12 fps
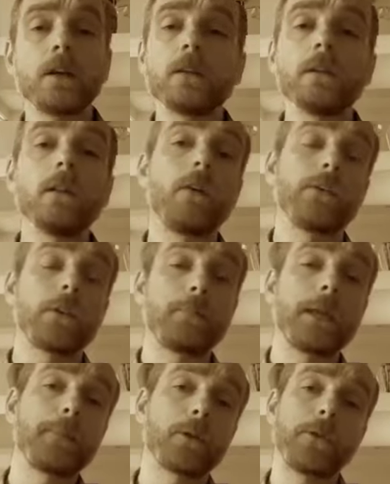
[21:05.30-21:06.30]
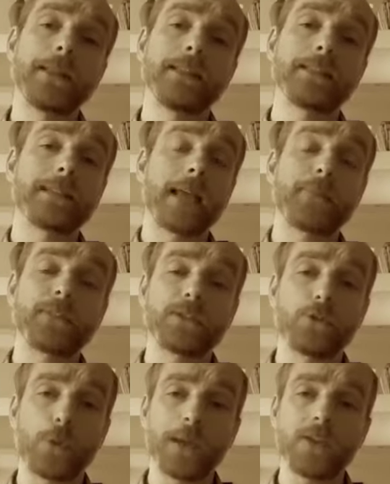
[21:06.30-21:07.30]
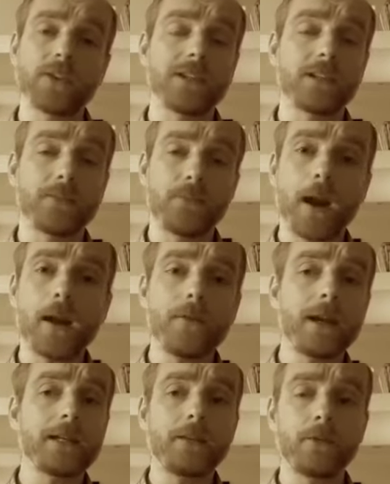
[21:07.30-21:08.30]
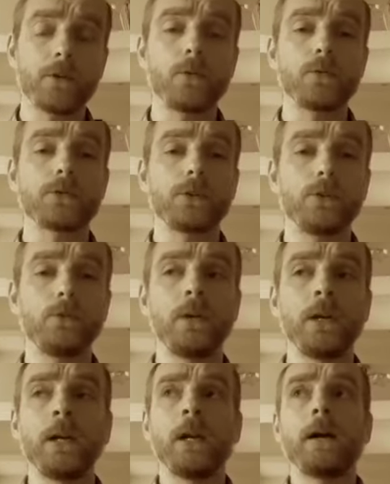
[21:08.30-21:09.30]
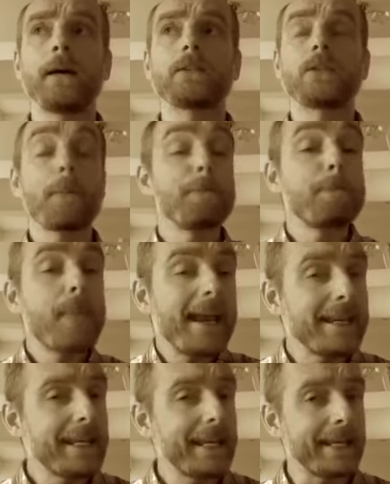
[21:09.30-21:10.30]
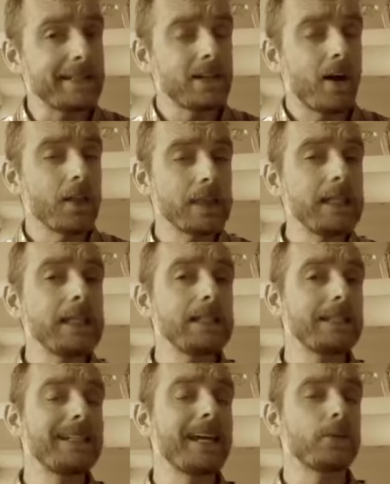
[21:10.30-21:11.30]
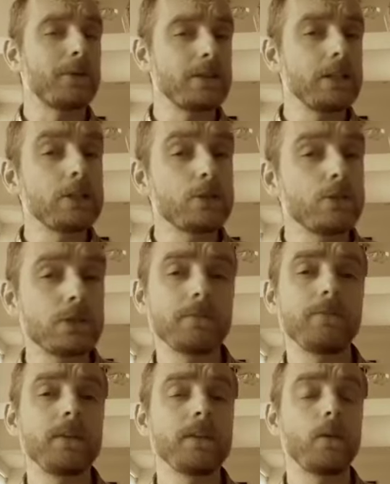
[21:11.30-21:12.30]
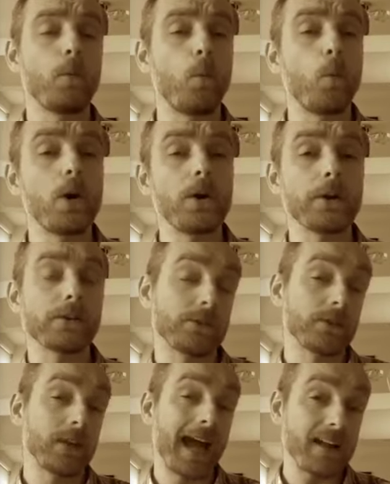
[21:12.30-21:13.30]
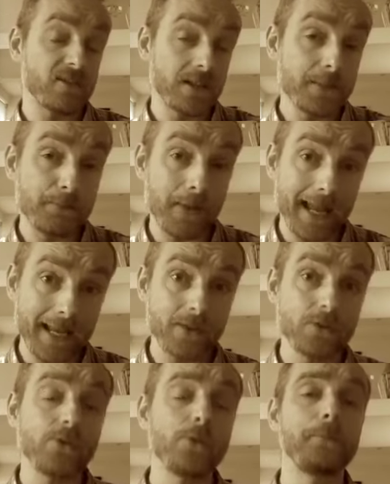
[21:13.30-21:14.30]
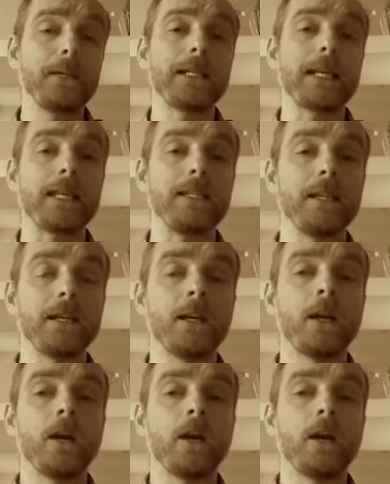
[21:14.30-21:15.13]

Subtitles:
know that lots of people are in this same situation. It's very, very difficult to make it on the internet, to actually do something that works, that actually pays you money,